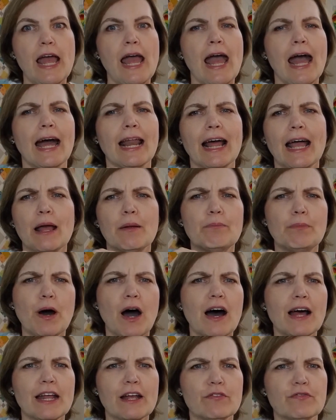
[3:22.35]
And I had
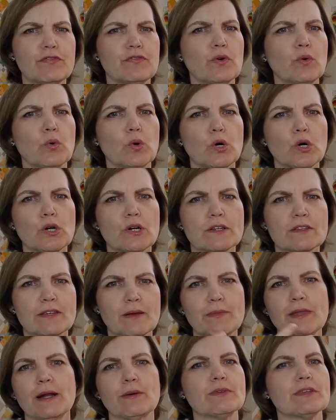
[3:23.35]
bought it for
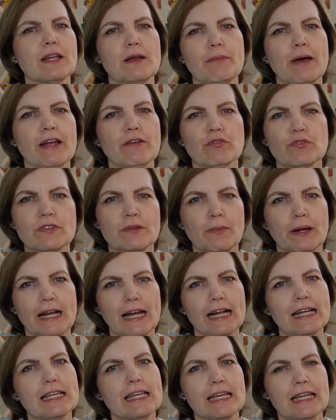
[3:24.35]
something I was going to make for somebody, and
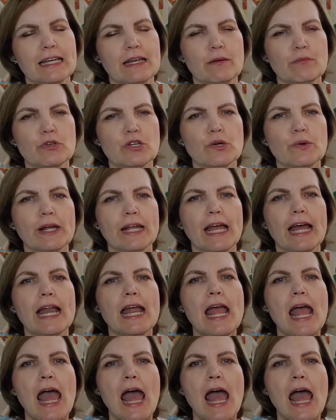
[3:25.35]
I didn't end up doing it.